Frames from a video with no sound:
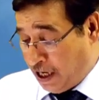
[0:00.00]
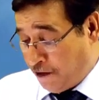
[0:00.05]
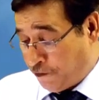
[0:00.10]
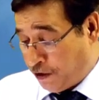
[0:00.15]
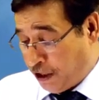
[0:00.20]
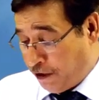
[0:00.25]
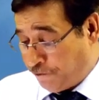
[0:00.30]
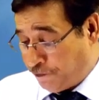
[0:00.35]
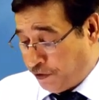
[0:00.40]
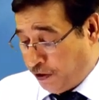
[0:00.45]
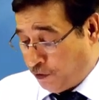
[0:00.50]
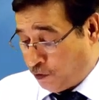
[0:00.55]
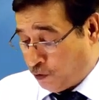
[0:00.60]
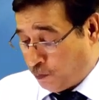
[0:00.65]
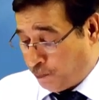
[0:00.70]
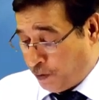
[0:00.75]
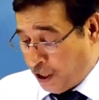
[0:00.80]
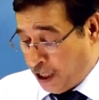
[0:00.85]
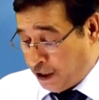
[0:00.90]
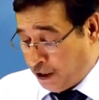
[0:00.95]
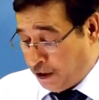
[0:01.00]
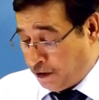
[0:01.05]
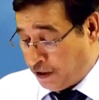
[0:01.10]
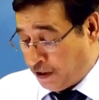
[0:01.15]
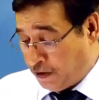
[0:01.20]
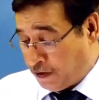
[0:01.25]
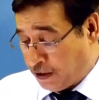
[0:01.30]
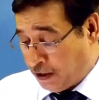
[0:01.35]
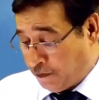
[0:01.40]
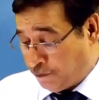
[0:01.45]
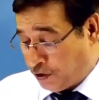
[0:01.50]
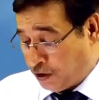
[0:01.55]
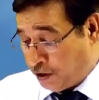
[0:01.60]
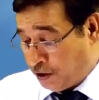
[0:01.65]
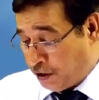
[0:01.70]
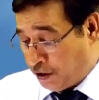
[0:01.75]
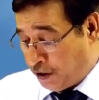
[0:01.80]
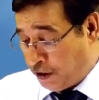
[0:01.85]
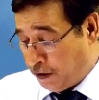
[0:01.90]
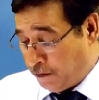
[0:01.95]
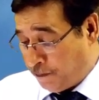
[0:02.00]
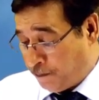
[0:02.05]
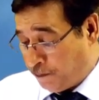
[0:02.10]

am referring to parent and subsidiary.